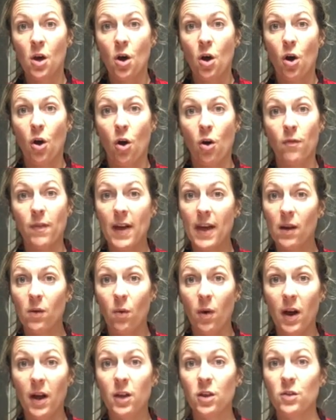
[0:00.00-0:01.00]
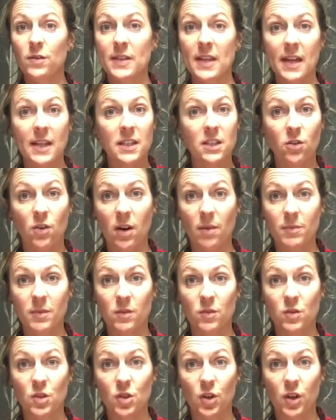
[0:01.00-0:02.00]
of egg white, use 80
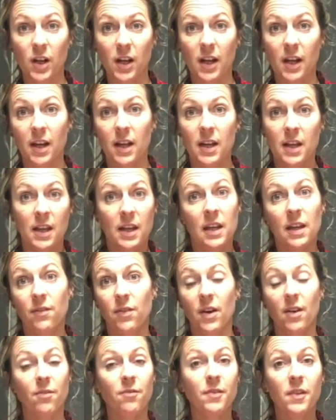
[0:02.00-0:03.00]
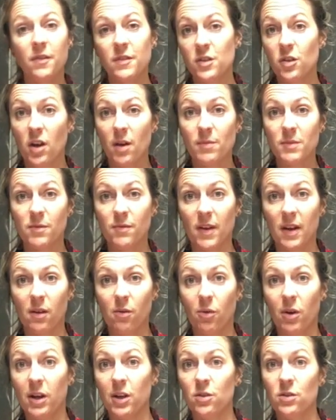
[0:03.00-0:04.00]
grams of sugar. If you have 50 grams of
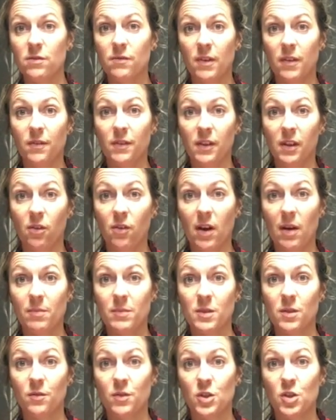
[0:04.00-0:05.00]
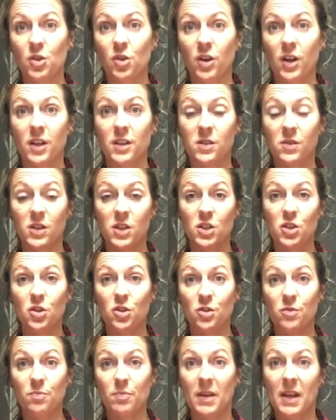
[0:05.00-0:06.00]
egg white, use 50 grams of sugar. So it
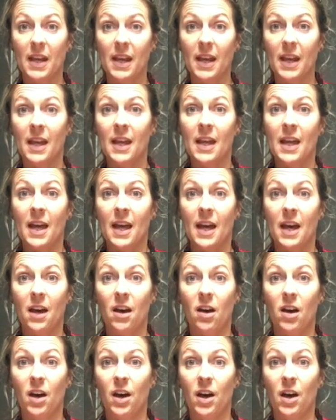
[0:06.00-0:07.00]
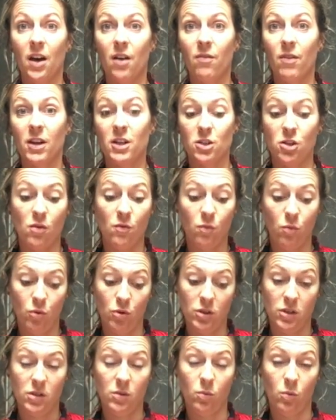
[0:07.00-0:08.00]
should be a ratio of
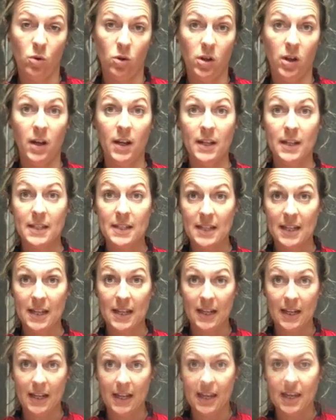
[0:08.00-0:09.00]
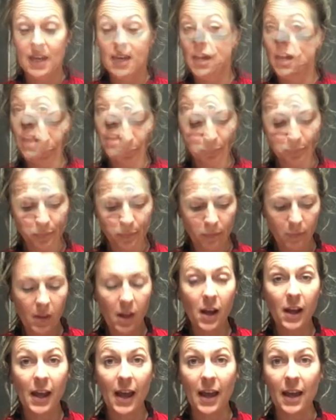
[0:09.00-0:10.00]
1 to 1 ideally. If you
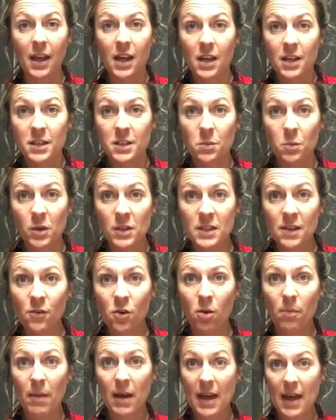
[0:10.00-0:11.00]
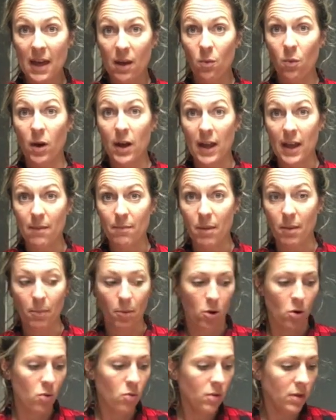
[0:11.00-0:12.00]
don't, okay, so once I've got my egg white in my
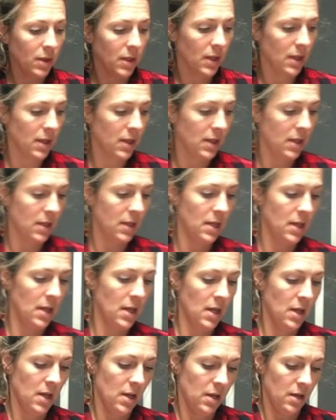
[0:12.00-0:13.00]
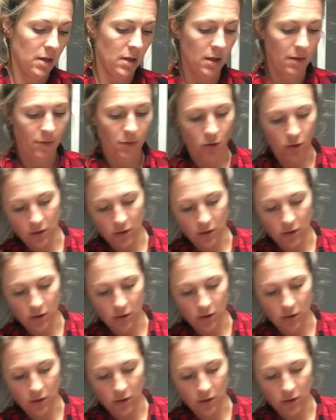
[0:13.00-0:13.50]
bowl, I've got